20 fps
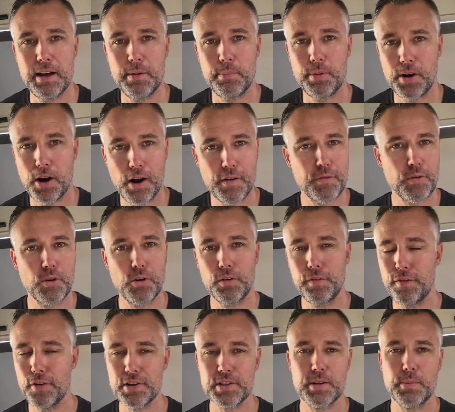But overall,
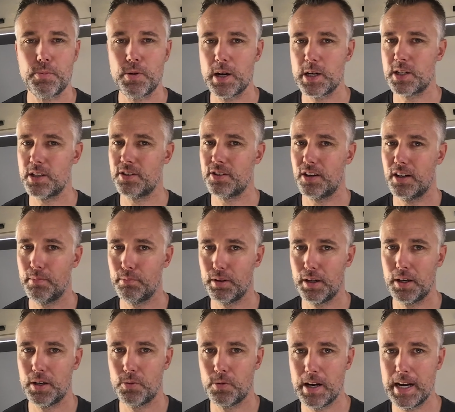first impressions, I'm
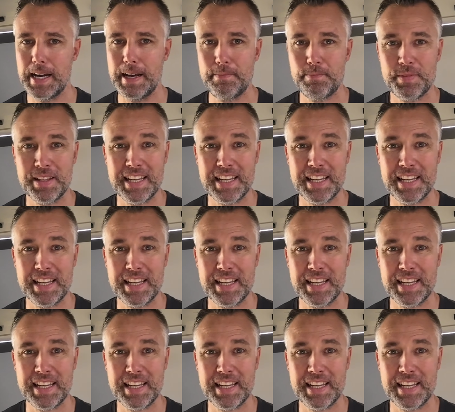blown away.